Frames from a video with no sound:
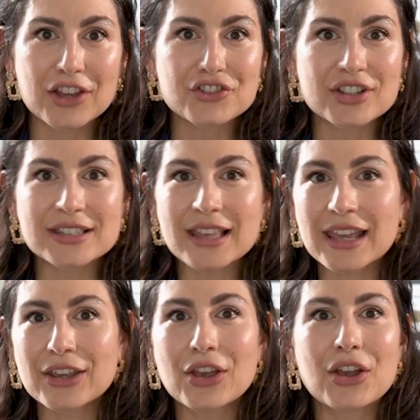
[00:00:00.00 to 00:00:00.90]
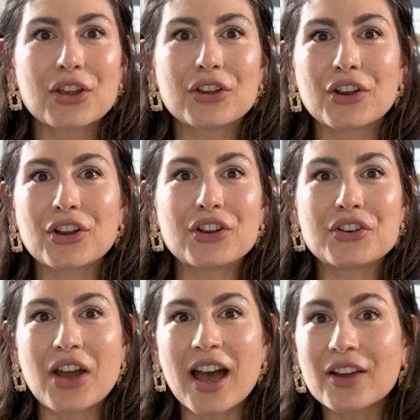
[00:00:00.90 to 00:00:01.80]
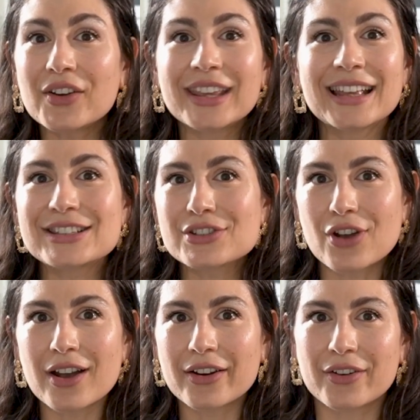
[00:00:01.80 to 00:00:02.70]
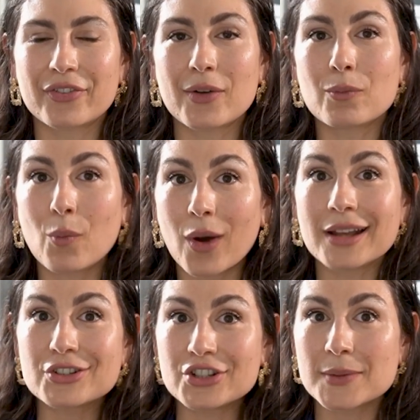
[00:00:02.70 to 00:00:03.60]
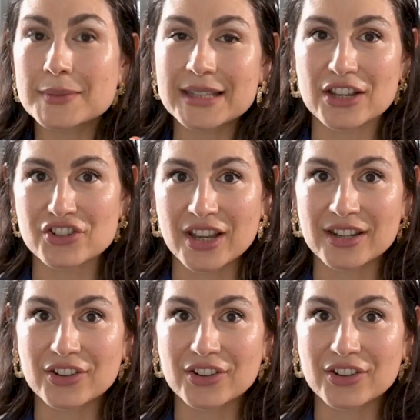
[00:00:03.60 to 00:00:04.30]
Just like you're not going to get stronger from one gym session,